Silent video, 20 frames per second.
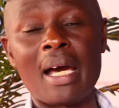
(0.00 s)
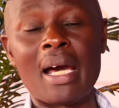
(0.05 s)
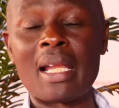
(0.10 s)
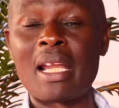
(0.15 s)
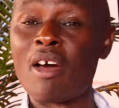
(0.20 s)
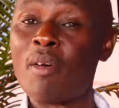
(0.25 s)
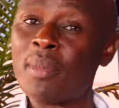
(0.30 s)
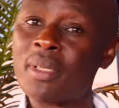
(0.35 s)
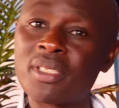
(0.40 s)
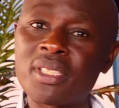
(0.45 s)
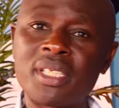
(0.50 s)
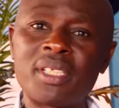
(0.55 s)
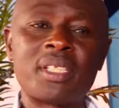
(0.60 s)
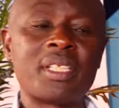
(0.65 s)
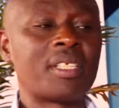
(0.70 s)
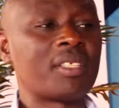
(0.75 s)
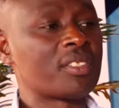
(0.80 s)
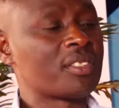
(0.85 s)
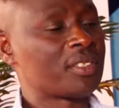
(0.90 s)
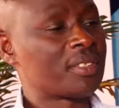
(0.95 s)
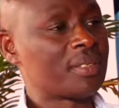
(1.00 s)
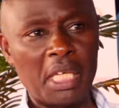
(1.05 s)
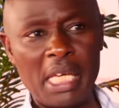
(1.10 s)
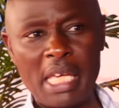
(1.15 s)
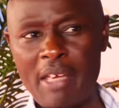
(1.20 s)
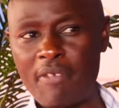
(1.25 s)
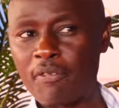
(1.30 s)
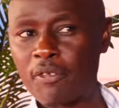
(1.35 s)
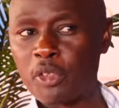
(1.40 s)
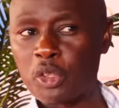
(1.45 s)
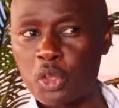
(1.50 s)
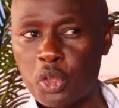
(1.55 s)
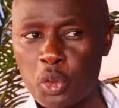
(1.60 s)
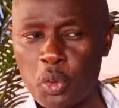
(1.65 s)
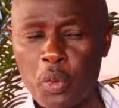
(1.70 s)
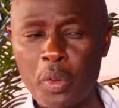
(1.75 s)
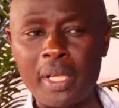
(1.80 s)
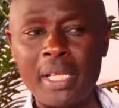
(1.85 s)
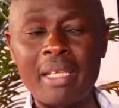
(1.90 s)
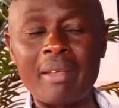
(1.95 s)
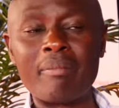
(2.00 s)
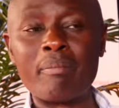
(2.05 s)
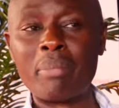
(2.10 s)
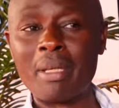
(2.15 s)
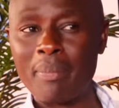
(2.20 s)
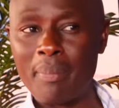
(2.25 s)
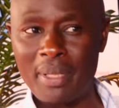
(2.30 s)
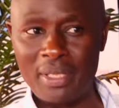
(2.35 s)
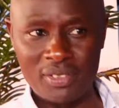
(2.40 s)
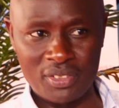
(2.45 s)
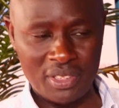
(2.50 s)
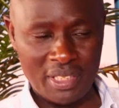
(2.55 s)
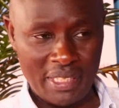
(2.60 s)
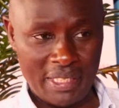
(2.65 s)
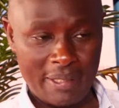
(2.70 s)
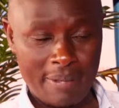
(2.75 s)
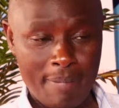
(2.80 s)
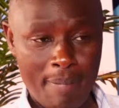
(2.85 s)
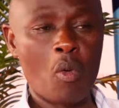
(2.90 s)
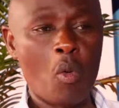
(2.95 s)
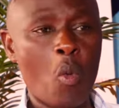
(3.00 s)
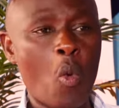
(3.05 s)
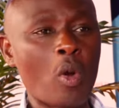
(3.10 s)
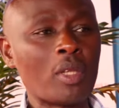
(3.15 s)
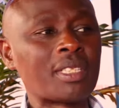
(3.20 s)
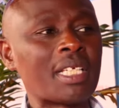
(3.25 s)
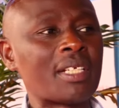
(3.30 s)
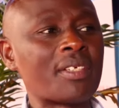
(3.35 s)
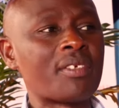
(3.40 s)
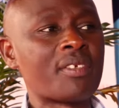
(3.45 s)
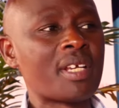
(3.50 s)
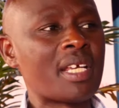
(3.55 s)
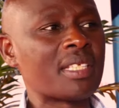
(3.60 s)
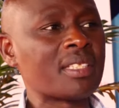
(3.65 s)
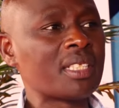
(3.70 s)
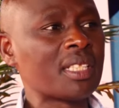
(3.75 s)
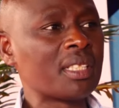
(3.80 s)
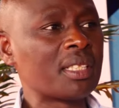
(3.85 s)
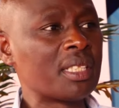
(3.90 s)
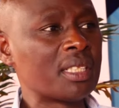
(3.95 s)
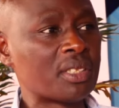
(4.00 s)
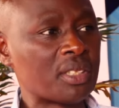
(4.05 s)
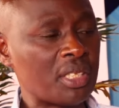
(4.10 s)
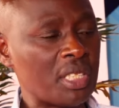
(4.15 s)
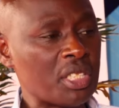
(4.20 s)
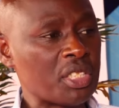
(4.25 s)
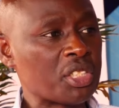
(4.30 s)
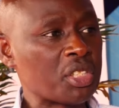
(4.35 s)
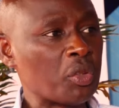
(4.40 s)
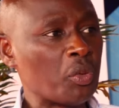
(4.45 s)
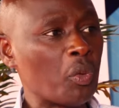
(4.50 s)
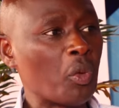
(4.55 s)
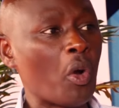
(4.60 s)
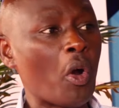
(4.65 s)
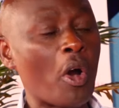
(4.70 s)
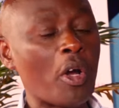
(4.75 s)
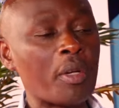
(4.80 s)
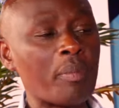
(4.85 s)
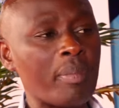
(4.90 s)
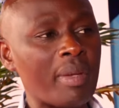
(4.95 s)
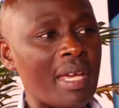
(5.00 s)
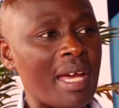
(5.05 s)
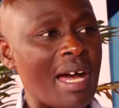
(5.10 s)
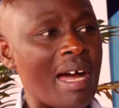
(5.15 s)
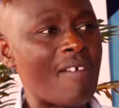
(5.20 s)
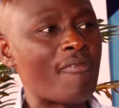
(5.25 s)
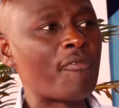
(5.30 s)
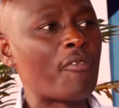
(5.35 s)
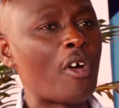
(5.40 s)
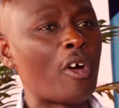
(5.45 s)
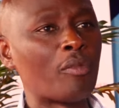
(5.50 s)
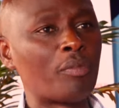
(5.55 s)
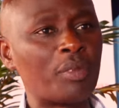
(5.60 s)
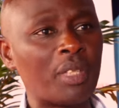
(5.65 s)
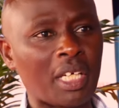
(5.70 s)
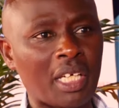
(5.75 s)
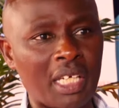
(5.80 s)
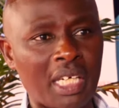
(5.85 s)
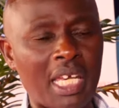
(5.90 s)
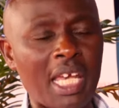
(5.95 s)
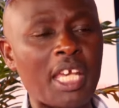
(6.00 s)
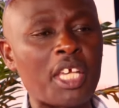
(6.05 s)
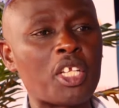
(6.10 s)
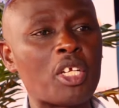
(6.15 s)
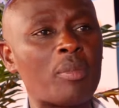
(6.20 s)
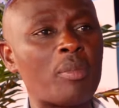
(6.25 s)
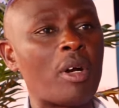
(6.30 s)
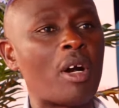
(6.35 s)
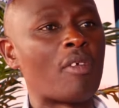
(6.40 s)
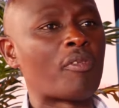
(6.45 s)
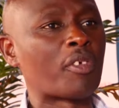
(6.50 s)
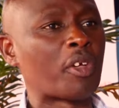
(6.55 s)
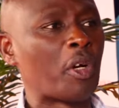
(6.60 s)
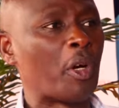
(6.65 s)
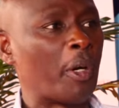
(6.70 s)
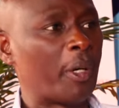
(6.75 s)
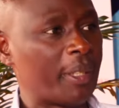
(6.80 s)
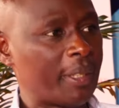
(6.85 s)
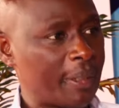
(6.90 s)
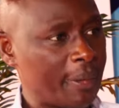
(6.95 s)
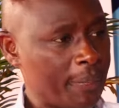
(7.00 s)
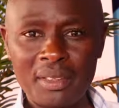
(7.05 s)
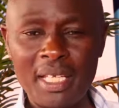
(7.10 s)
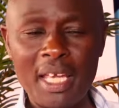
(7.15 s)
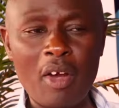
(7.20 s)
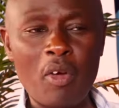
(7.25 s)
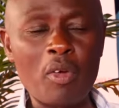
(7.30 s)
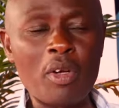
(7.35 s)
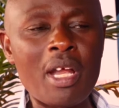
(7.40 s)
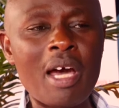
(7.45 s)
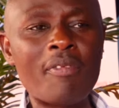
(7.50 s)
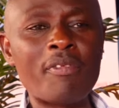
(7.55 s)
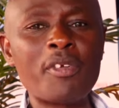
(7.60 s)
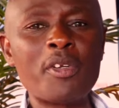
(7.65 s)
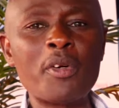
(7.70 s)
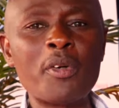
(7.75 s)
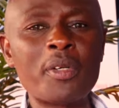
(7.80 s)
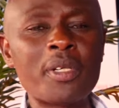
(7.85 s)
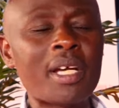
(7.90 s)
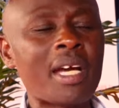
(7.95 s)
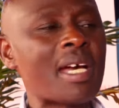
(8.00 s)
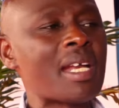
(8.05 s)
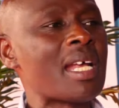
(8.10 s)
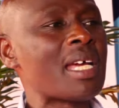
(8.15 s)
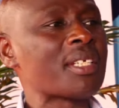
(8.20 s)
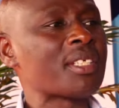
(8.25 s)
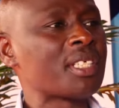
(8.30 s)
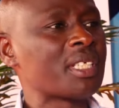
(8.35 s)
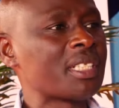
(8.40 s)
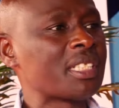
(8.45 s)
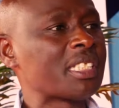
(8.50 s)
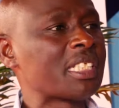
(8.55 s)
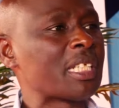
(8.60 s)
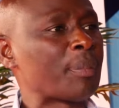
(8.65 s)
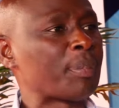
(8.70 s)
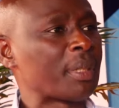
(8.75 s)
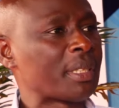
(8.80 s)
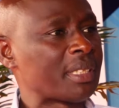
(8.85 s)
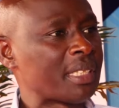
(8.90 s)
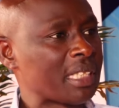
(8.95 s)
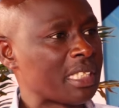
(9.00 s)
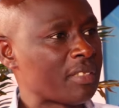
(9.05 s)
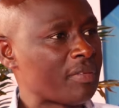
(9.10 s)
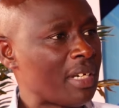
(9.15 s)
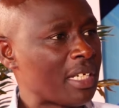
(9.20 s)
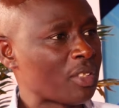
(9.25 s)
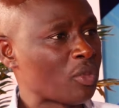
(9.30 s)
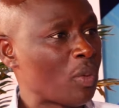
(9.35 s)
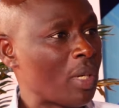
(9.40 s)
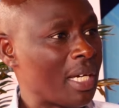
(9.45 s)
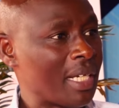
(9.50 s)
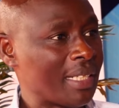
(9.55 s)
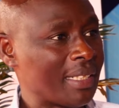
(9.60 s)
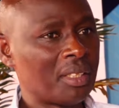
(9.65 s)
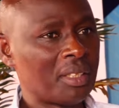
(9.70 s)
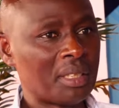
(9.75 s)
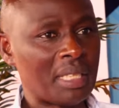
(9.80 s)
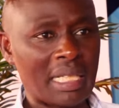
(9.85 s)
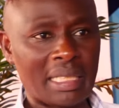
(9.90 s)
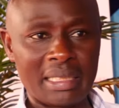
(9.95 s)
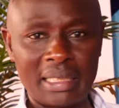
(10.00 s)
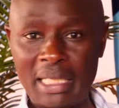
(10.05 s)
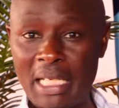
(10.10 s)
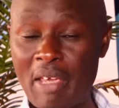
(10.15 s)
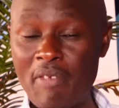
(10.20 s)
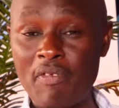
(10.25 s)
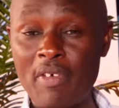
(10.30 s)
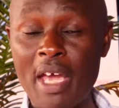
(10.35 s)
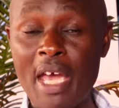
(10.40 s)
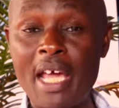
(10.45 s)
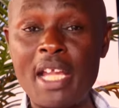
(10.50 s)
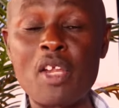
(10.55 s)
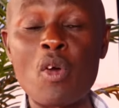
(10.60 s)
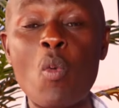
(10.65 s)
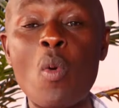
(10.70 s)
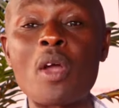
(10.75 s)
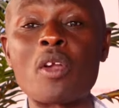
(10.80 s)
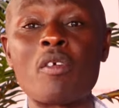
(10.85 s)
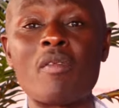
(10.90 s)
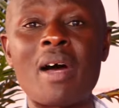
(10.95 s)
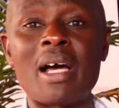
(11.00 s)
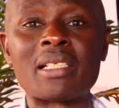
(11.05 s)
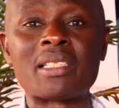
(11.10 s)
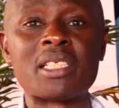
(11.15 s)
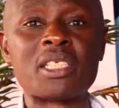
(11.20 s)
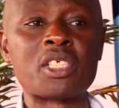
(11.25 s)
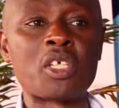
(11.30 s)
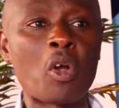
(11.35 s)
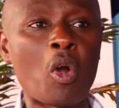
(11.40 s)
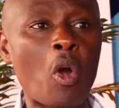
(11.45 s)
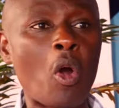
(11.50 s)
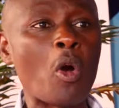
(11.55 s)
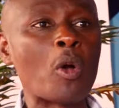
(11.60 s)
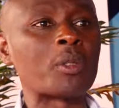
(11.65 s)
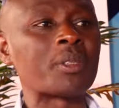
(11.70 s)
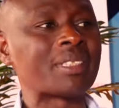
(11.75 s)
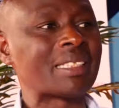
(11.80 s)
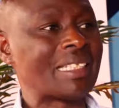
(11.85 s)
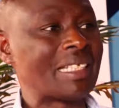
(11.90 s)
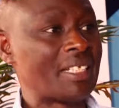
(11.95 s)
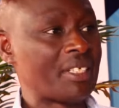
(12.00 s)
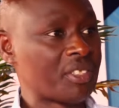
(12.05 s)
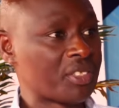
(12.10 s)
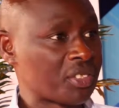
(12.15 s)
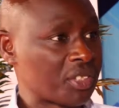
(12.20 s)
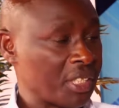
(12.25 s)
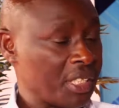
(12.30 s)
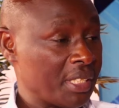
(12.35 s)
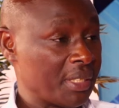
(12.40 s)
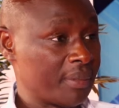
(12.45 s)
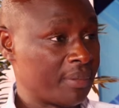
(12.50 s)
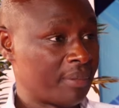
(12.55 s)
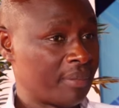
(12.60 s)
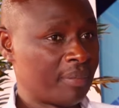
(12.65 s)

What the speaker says: Allow me say this: if truly BBC was addressing this issue on behalf of the kingdom of God, they could have known Galatians chapter 6 verse 1, that if any one of us is caught in sin,